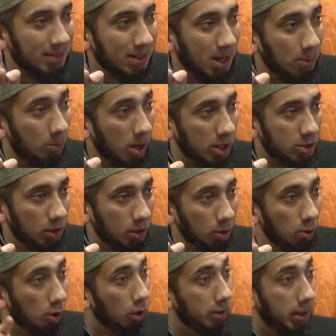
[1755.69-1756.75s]
I'm watching you.
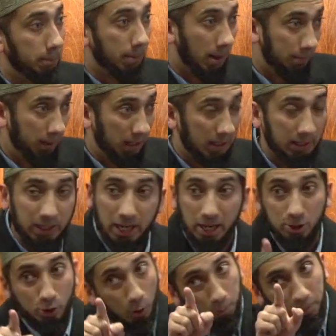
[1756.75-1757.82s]
Hold it publicly
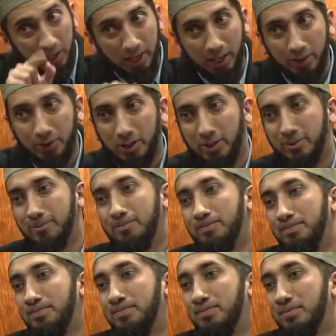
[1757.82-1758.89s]
and don't be angry.
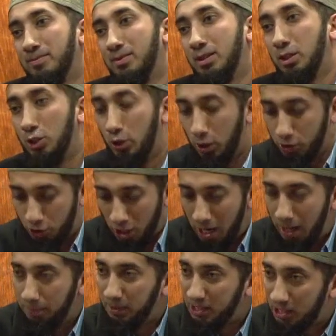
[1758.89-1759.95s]
Your
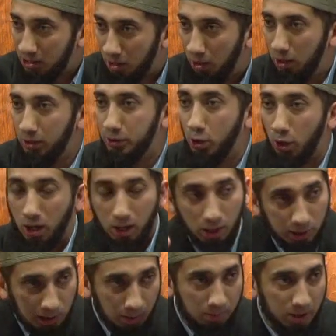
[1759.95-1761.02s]

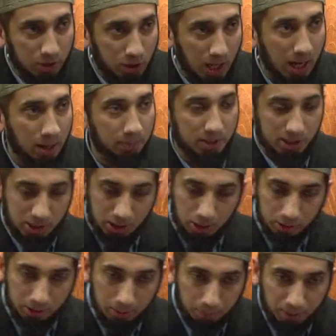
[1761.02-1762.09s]
ultimate job is
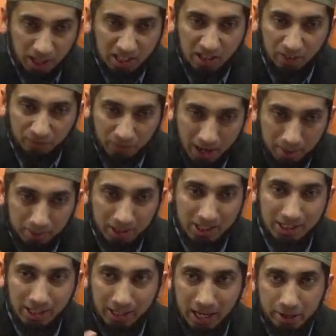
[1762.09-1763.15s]
still to bring the family
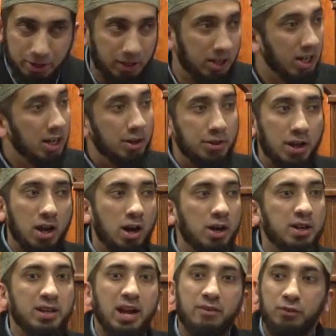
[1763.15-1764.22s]
together. They
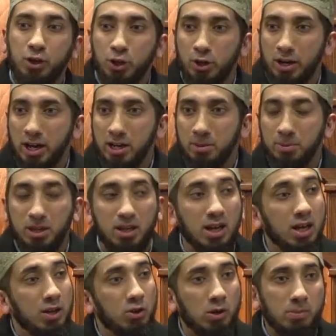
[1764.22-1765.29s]
are never your enemy.
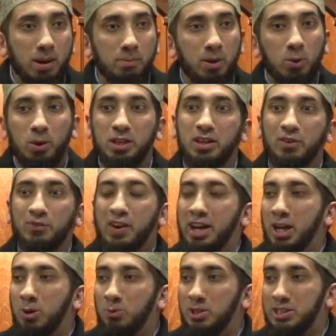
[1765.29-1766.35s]
Remember when the
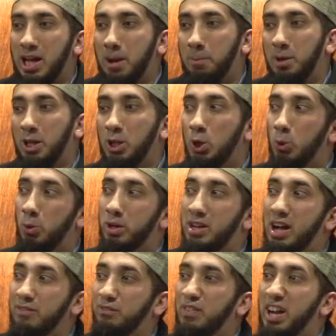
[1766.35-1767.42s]
fighting was happening, you were
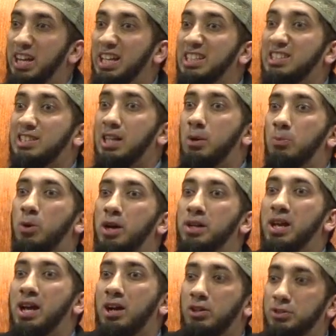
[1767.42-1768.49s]
not fighting
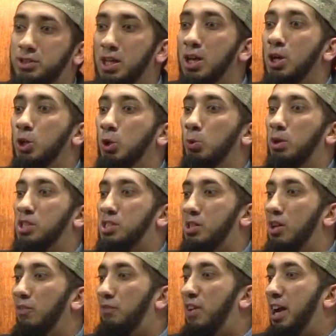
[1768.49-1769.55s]
someone else. You were
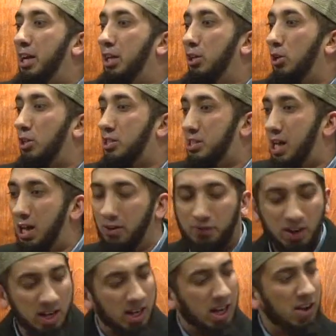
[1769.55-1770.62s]
still fighting
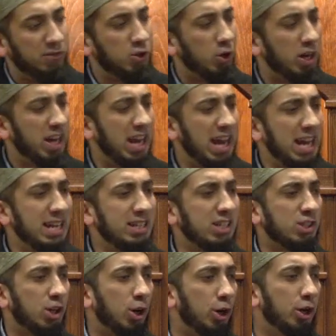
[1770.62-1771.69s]
yourself. If your hand
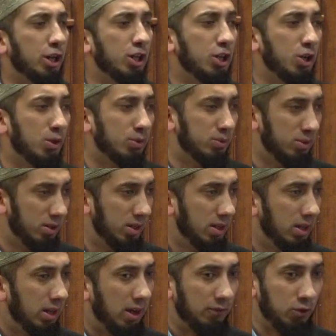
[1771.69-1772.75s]
is hurting you,
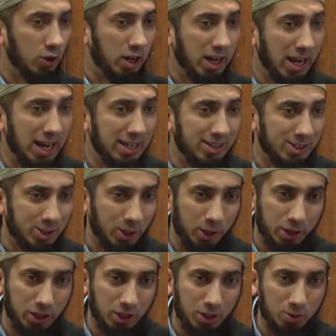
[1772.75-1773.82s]

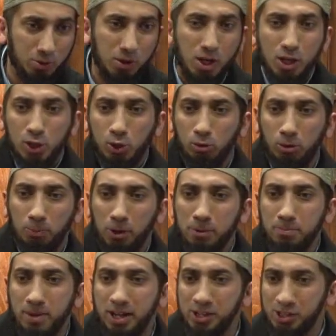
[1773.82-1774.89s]
you will
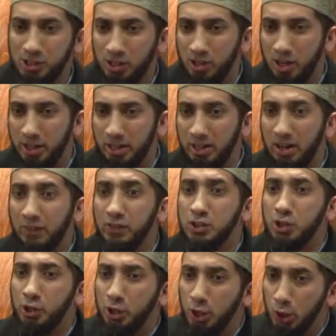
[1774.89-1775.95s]
put medicine on it. If
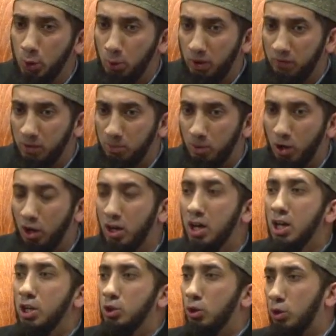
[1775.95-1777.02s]
it's hurting you even more,
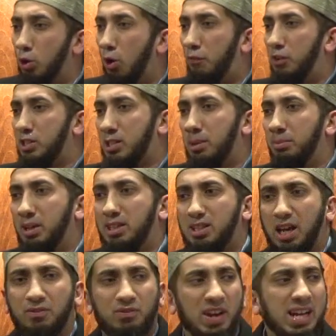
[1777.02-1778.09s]
you'll go for some
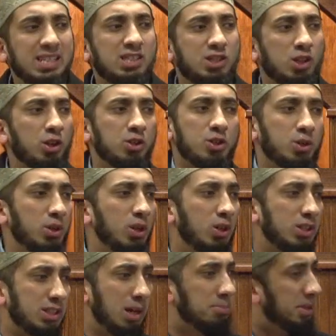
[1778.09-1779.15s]
advanced surgery
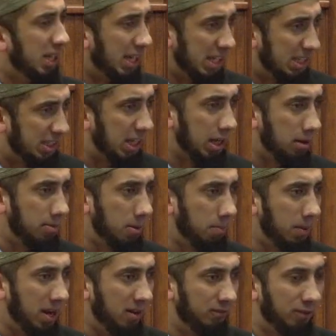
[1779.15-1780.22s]
or something, and it's going to be
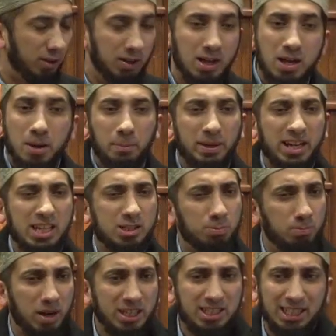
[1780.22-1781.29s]
painful. But as
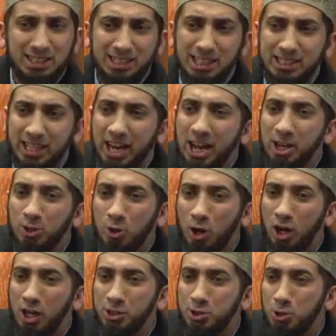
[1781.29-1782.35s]
much as this hand
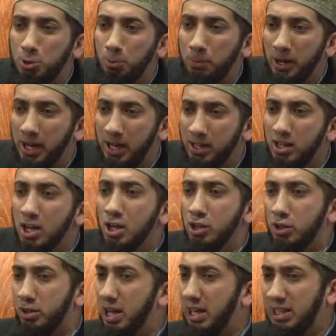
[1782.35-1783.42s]
caused you pain,
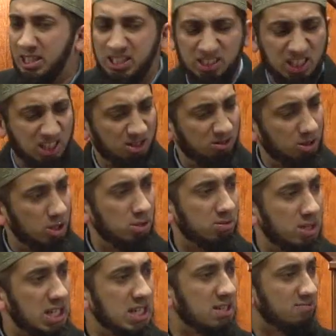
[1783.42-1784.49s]
you're not going to say, you know
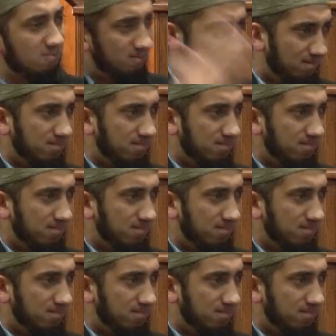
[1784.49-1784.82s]
what?